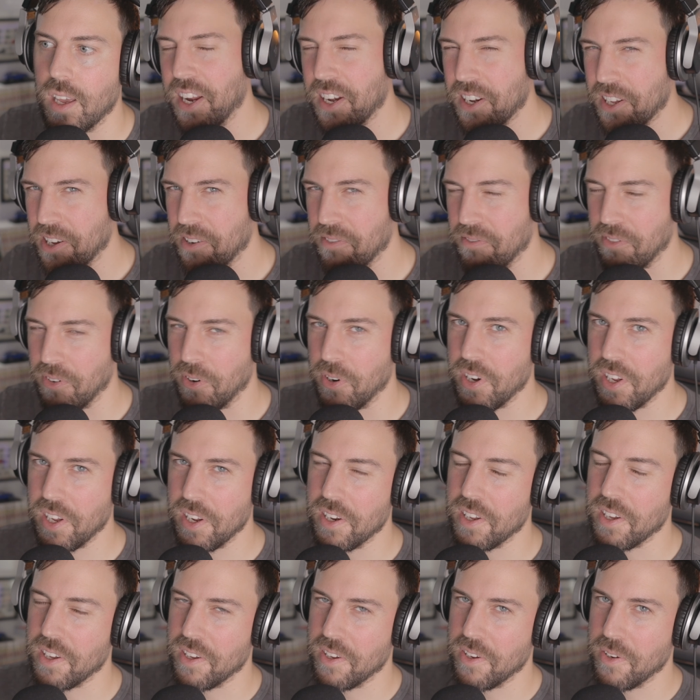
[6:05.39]
And
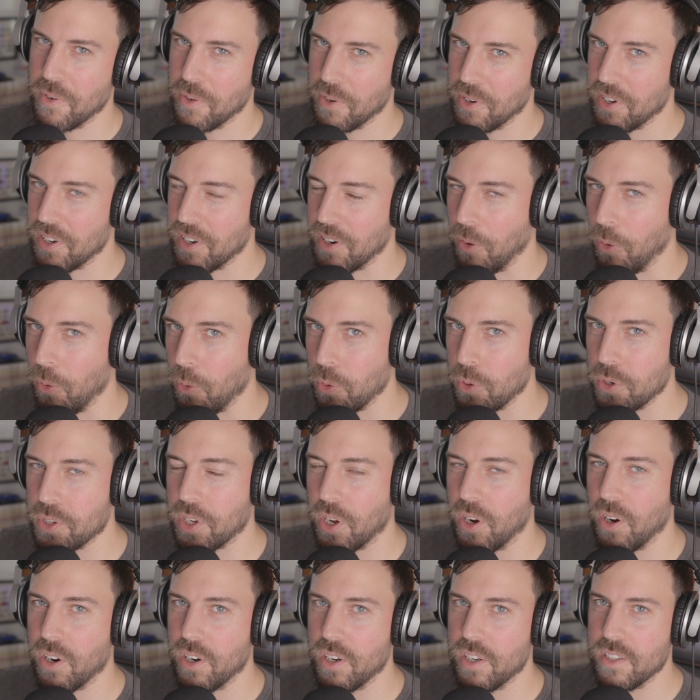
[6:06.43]
converting your old
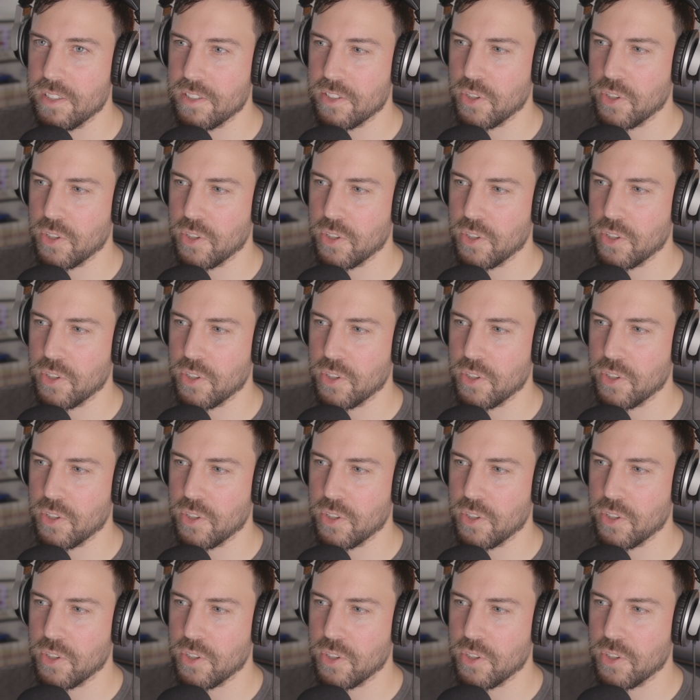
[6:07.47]
car